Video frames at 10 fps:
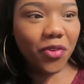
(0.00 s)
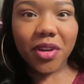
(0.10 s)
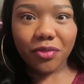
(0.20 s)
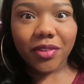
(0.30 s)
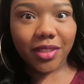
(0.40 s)
for
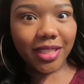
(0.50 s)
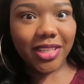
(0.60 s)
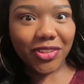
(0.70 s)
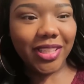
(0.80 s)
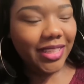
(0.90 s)
real for real
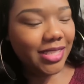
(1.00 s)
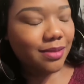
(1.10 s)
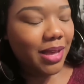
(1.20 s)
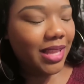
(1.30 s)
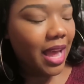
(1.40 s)
literally this
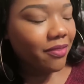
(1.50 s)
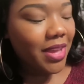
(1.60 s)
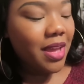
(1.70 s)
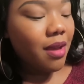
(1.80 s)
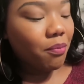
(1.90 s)
is my life
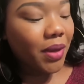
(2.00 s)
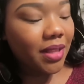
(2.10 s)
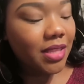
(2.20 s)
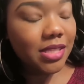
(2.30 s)
but